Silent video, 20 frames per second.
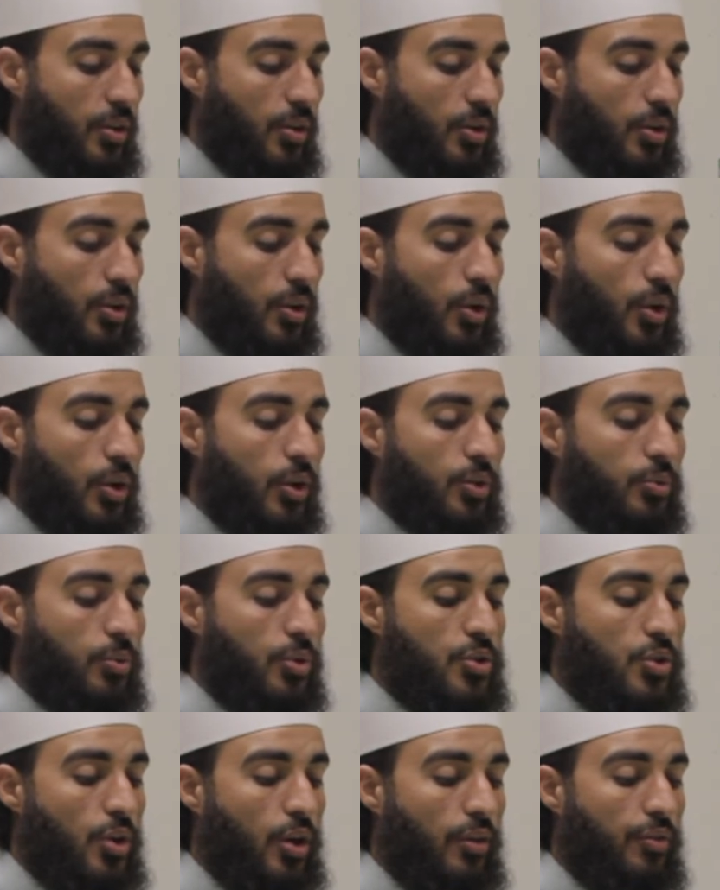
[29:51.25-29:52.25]
although it
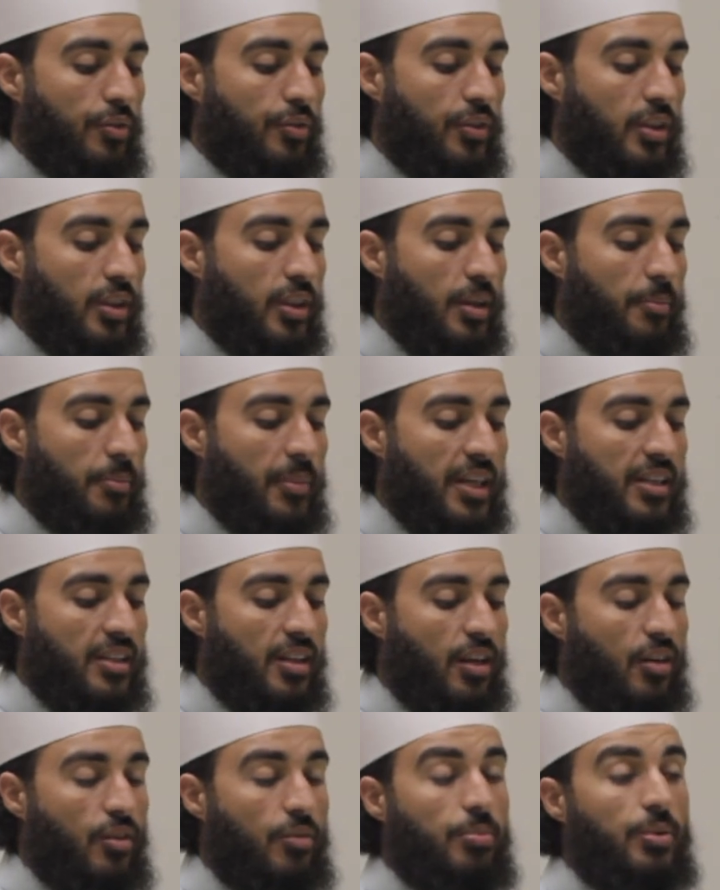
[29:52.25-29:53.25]
was often a matter
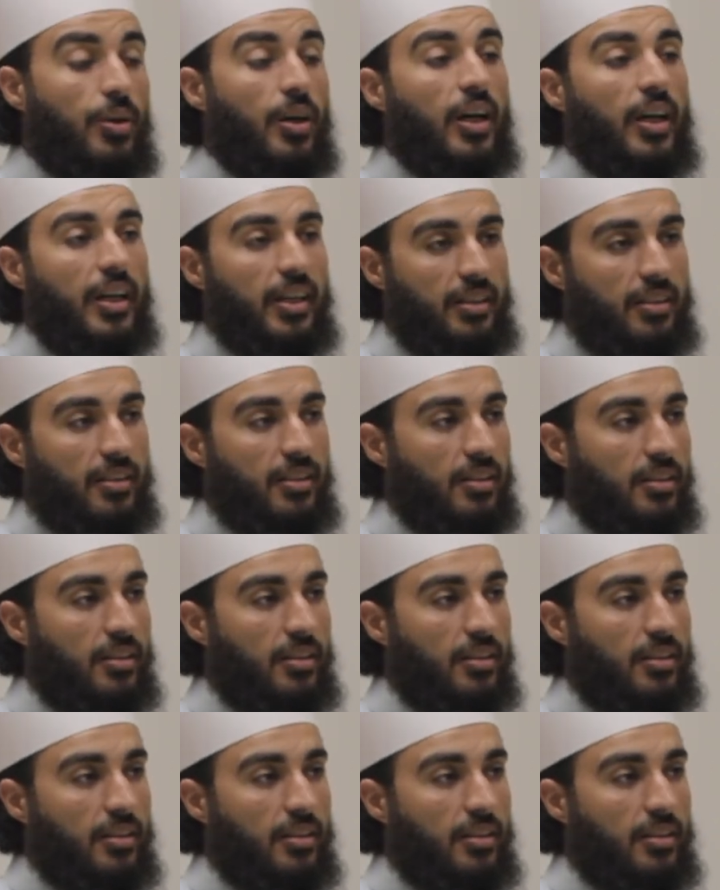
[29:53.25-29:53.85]
of pride.